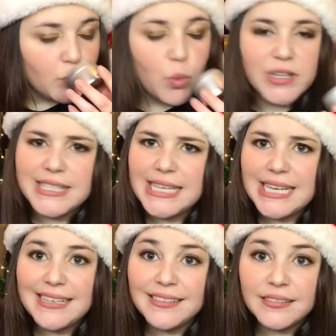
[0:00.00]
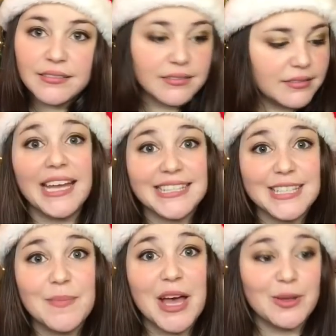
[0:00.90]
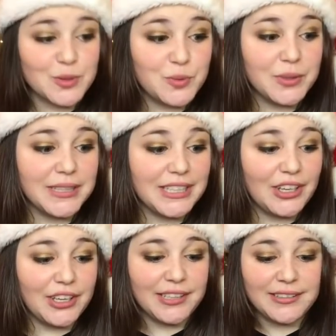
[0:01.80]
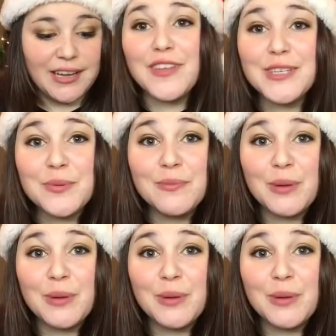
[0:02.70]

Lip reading: woodsy? It smells really good. These were